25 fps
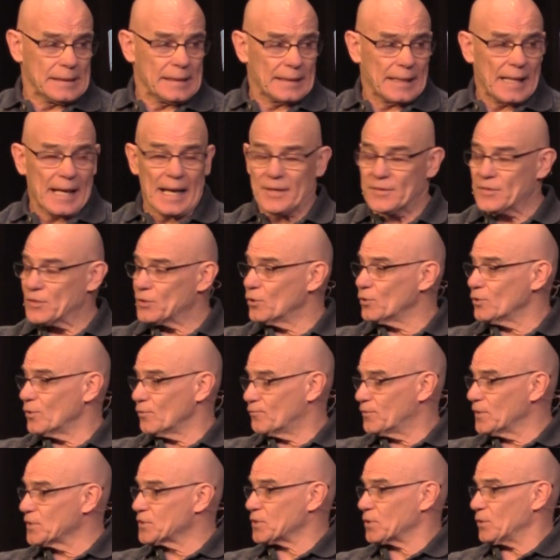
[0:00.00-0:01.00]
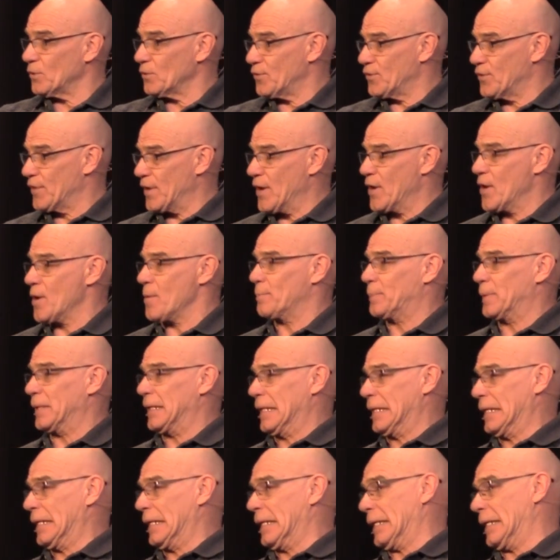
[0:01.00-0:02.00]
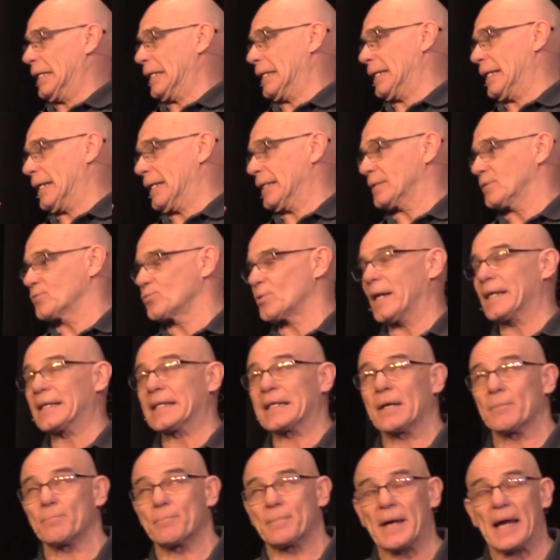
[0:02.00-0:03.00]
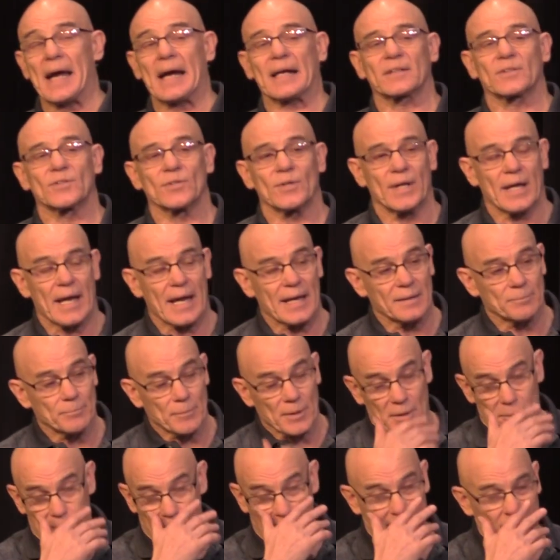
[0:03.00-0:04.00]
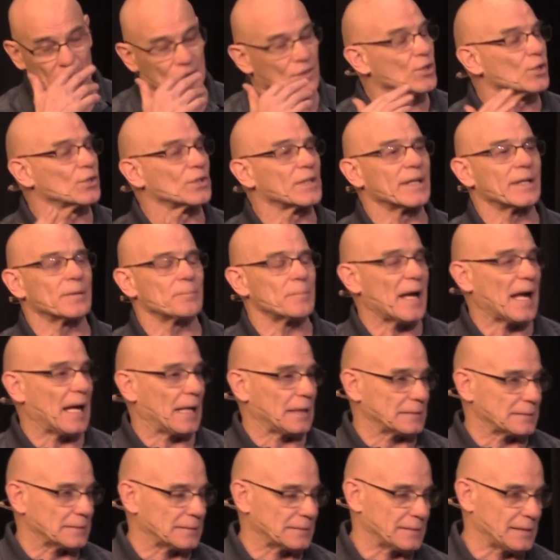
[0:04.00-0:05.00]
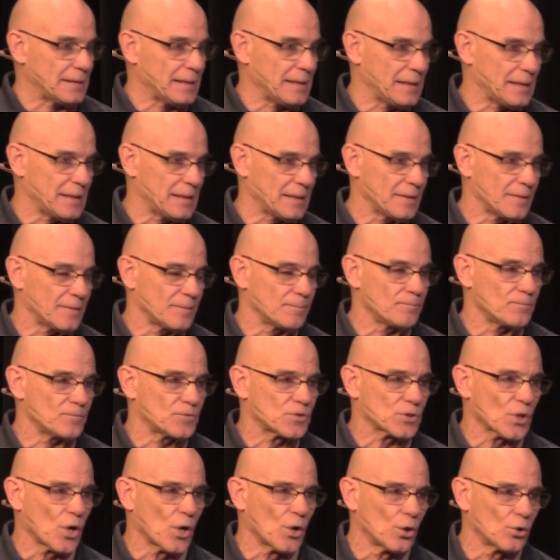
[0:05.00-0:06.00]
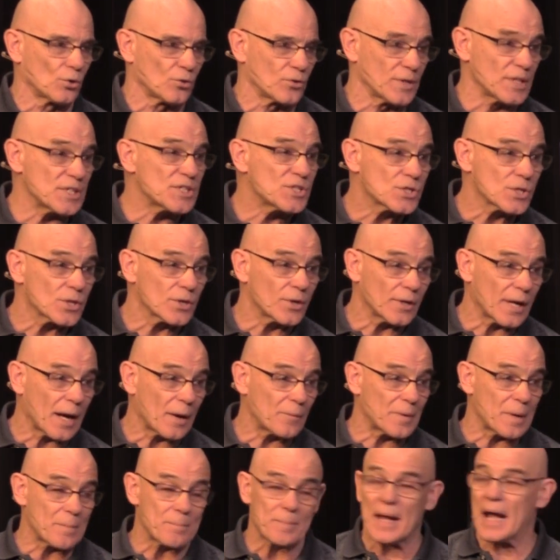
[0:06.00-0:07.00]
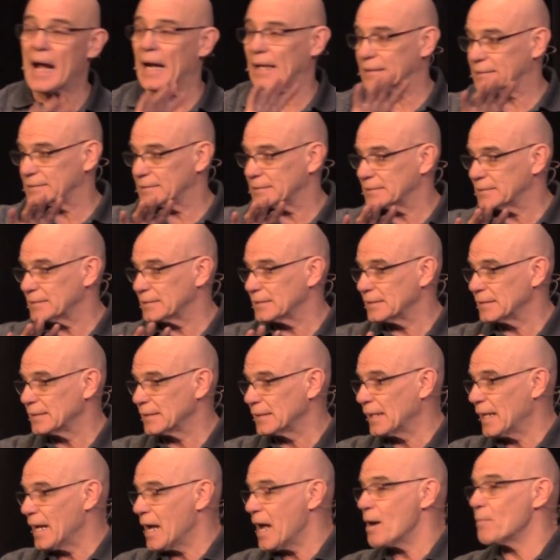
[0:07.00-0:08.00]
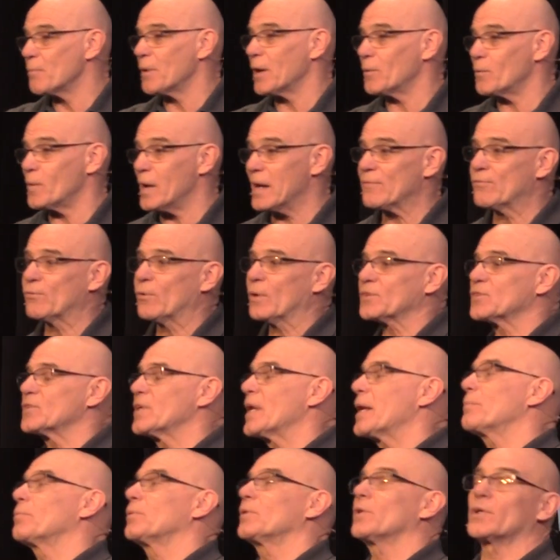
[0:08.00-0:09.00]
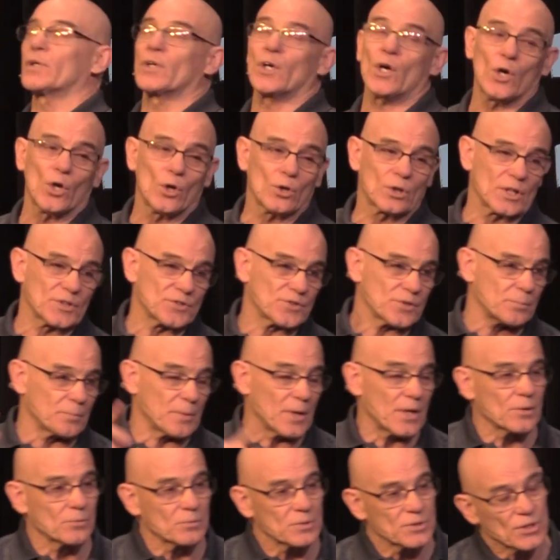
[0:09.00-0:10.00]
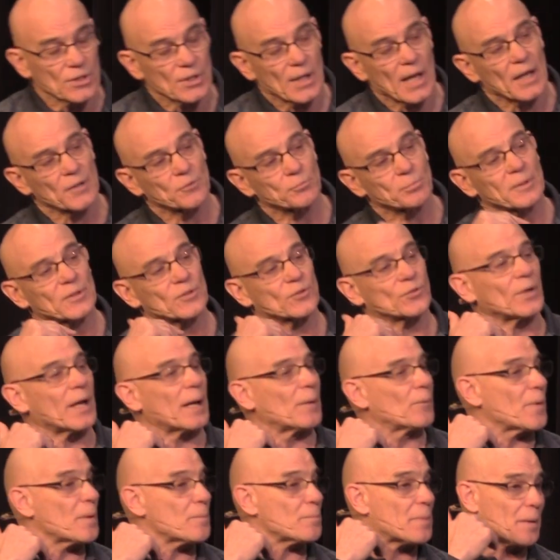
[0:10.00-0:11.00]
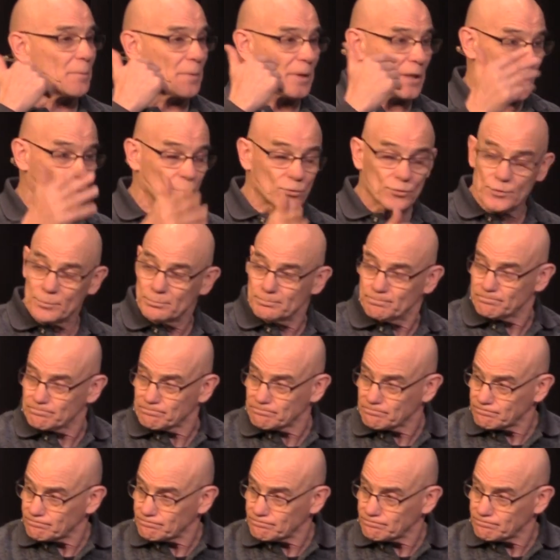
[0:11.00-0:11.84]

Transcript: And I had to go to physical therapy, and I tried to get back to eight minute mile, couldn't get back. And so this year I went back. And my wife wasn't able to go because her mother was in the hospital, so I went by my lonesome.